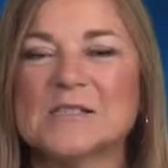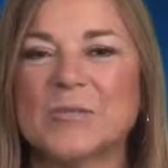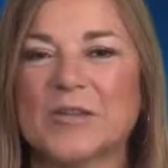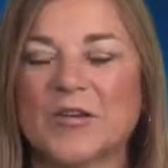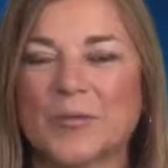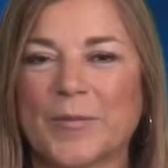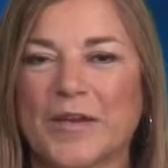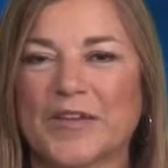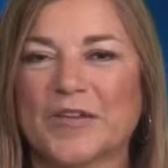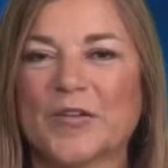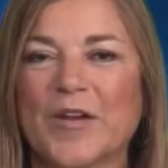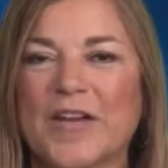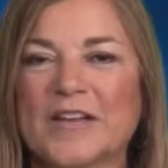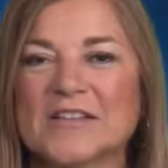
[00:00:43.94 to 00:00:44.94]
Speaker
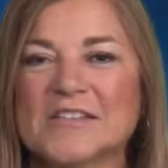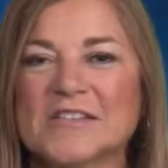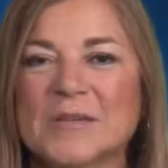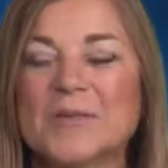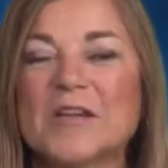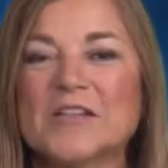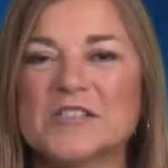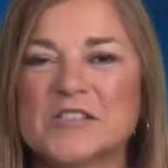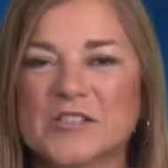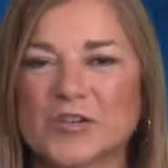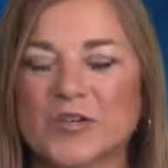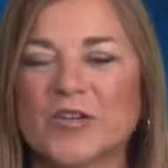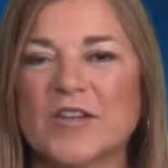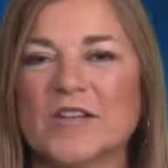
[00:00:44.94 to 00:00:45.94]
Boehner has some
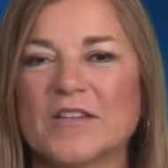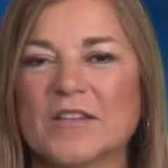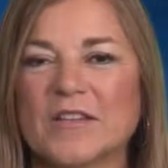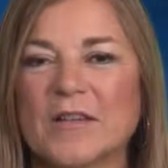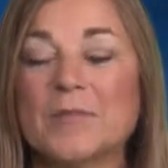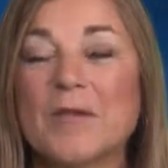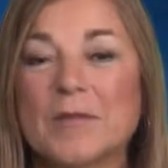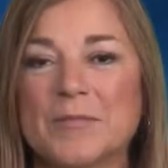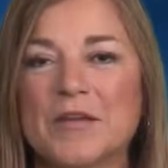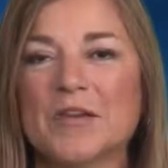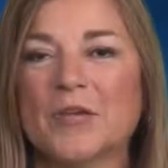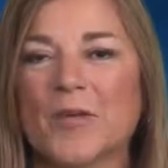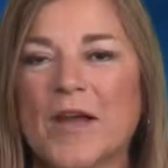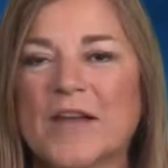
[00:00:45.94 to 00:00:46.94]
concern, and it may
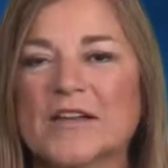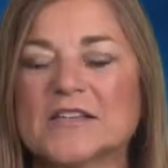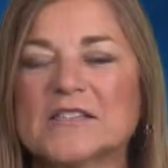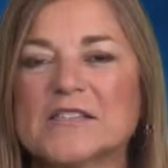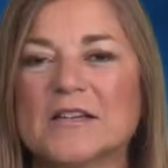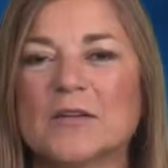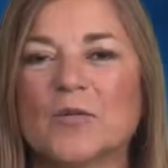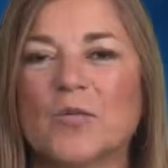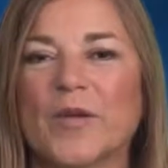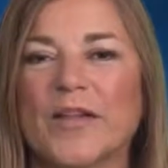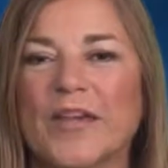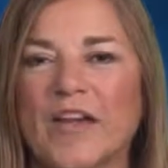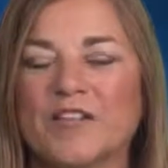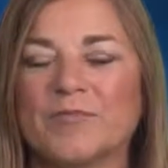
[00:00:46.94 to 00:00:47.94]
be correct.
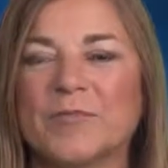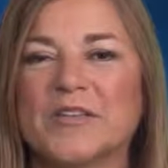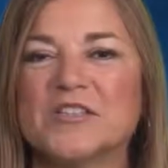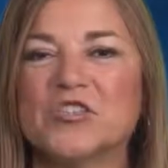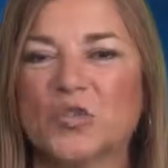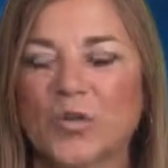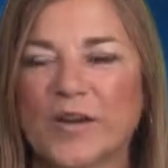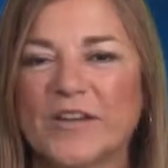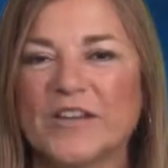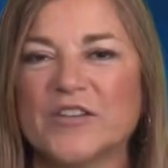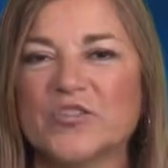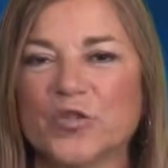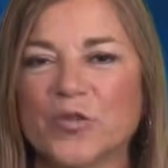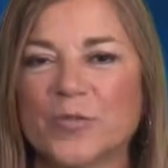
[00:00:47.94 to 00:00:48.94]
We have been
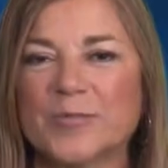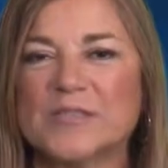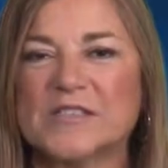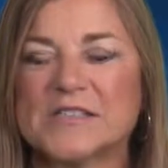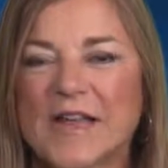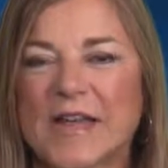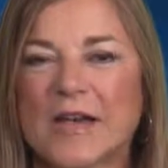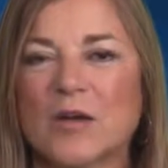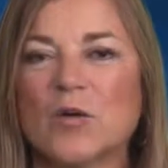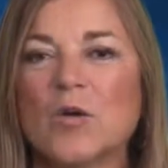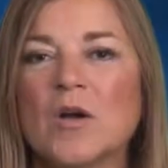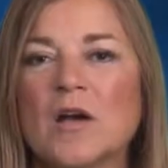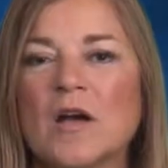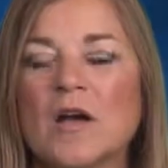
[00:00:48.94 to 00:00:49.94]
training troops
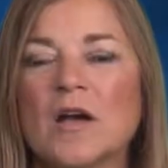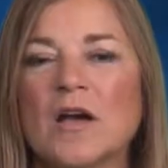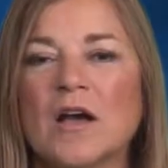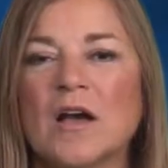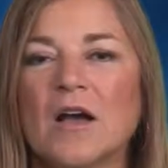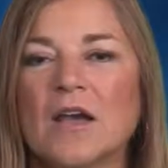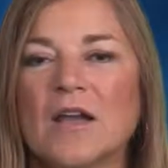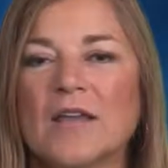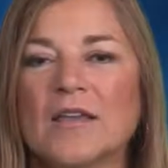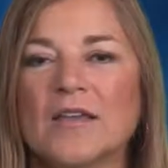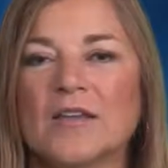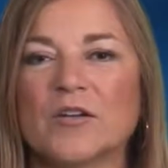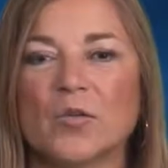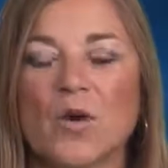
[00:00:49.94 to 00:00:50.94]
now
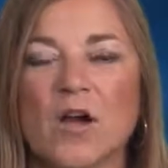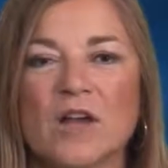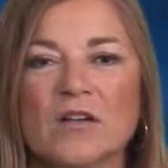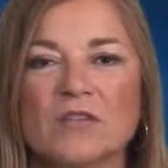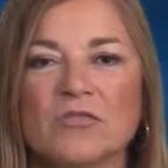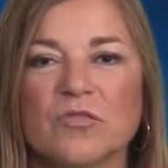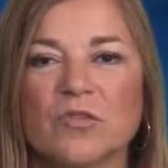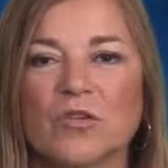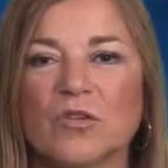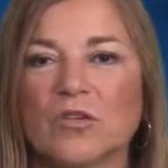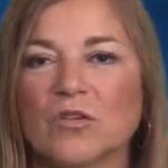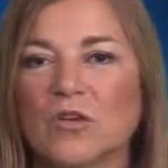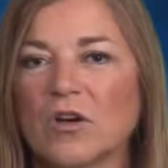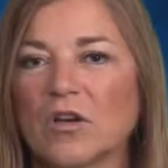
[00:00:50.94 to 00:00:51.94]
in Iraq
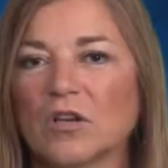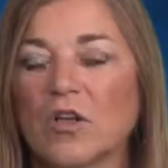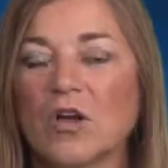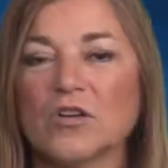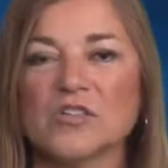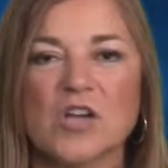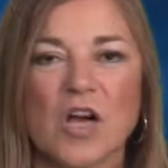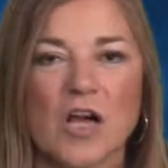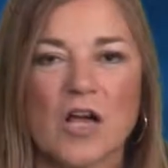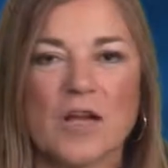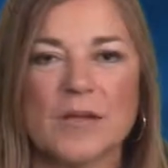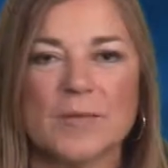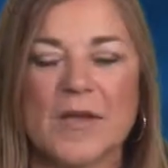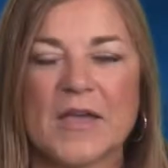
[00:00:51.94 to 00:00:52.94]
for a long
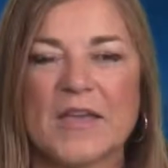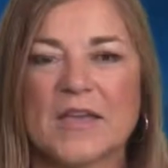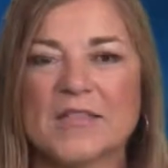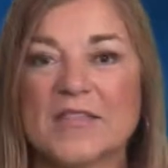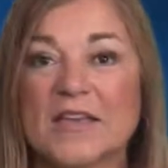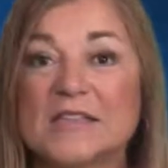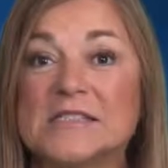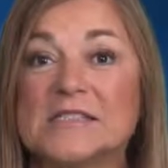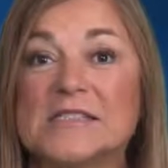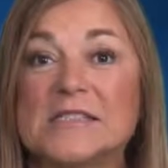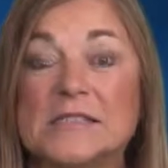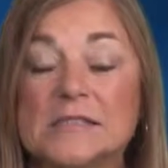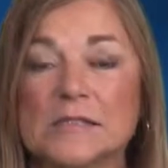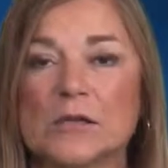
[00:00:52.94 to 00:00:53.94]
time, and they
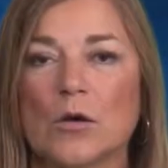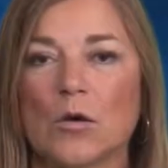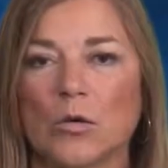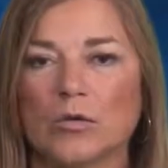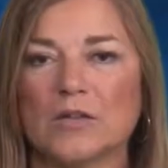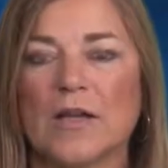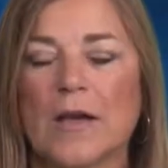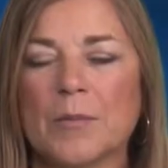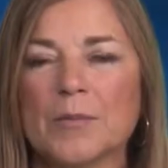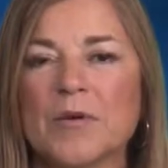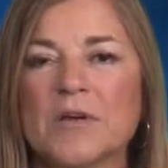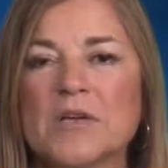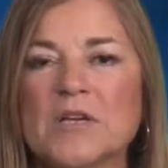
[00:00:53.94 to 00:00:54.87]
didn't hold up